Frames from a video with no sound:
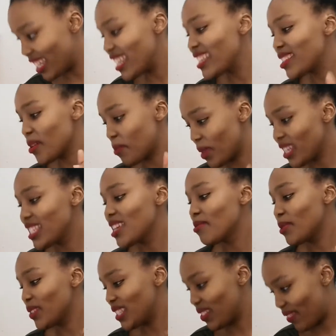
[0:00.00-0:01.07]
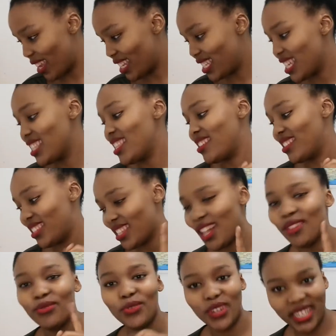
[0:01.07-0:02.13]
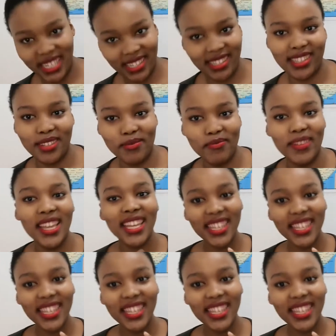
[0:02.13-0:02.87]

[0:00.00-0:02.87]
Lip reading: is a better motivator than self-criticism.